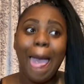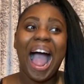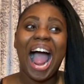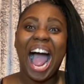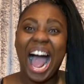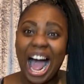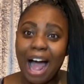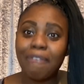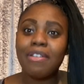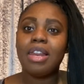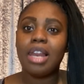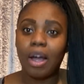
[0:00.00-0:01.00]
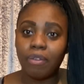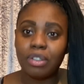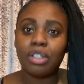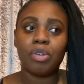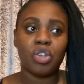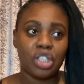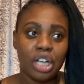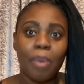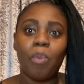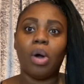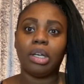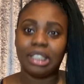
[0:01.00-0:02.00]
I have loved
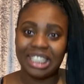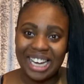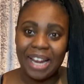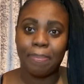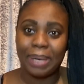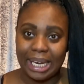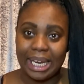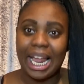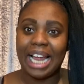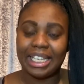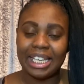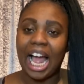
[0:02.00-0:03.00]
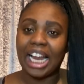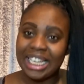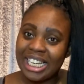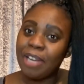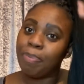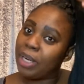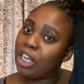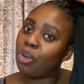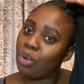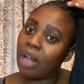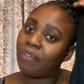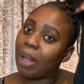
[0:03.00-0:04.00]
someone deeply. Like, I deeply do
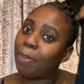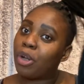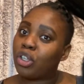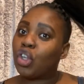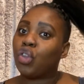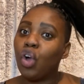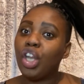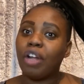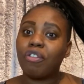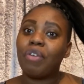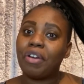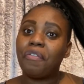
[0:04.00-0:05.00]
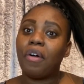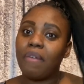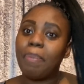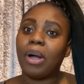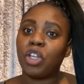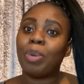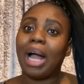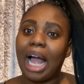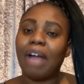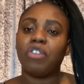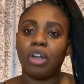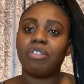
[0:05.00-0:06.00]
love that person. Not enough to run in front of a bus, but I
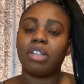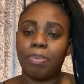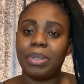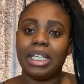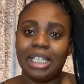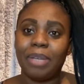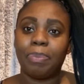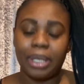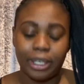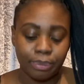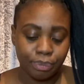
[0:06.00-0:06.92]
have loved somebody deeply.